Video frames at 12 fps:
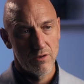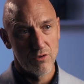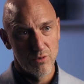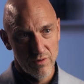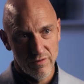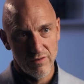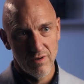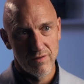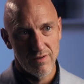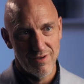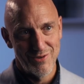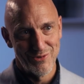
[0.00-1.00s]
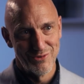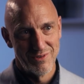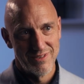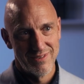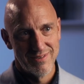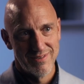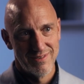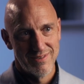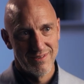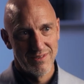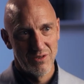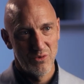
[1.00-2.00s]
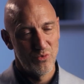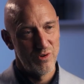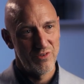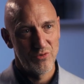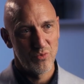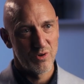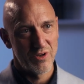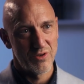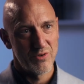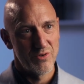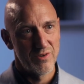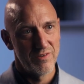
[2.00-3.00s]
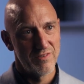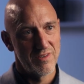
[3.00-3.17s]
You're designed to heal. We're just working on